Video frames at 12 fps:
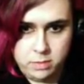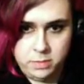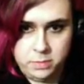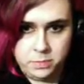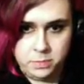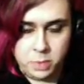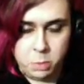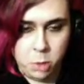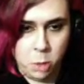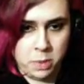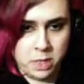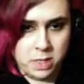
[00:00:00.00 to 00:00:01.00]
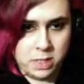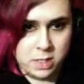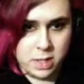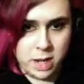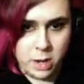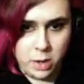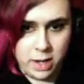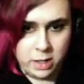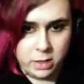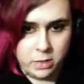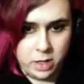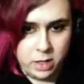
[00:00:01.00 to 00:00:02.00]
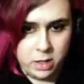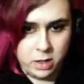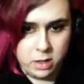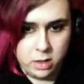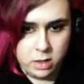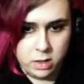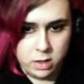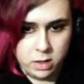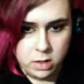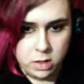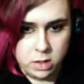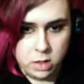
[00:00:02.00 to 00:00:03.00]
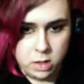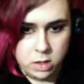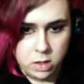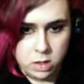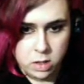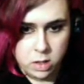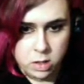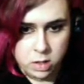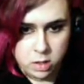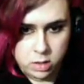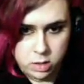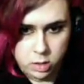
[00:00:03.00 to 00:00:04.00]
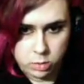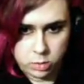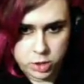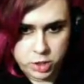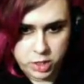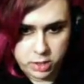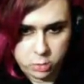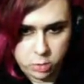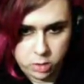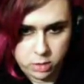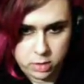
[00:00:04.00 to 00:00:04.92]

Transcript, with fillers: I'm hoping this is now activated. No, shit. Well...